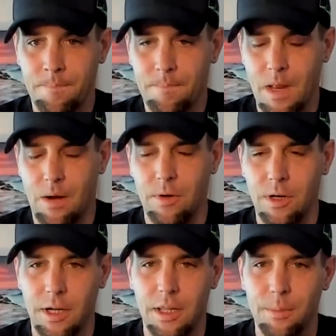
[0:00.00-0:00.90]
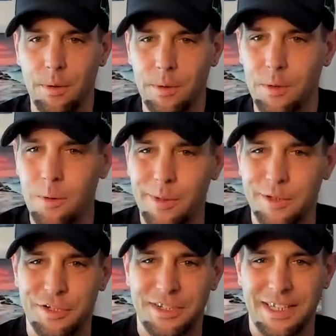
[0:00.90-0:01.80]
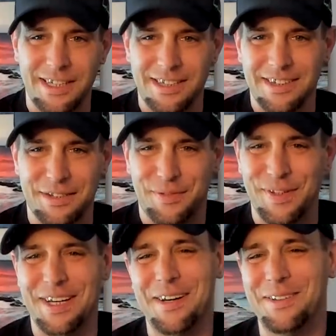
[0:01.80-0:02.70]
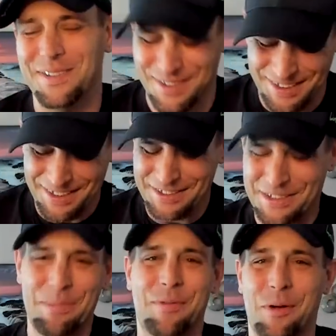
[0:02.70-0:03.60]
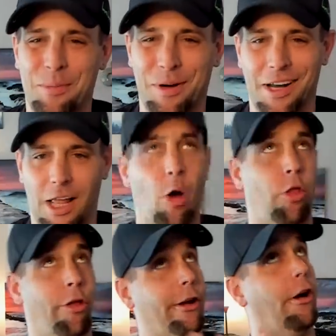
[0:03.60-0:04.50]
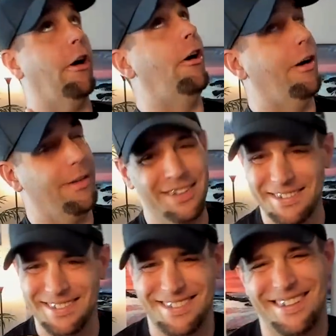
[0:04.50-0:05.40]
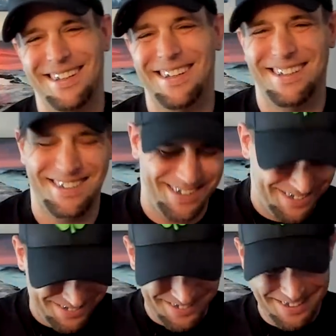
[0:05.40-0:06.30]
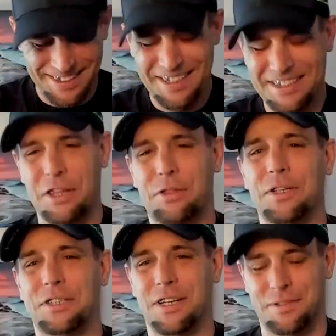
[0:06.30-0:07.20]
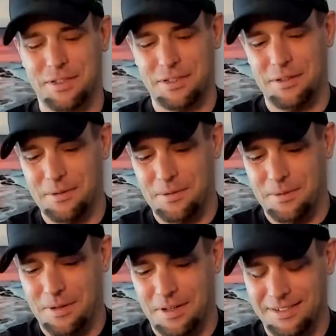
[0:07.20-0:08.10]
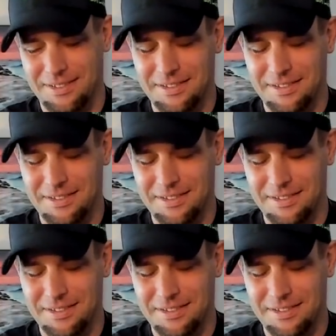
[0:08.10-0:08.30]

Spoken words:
Not really in the mood to do a bunch of singing in this video. Some of you are probably like, oh, thank God. Let's get three shuffles here. One.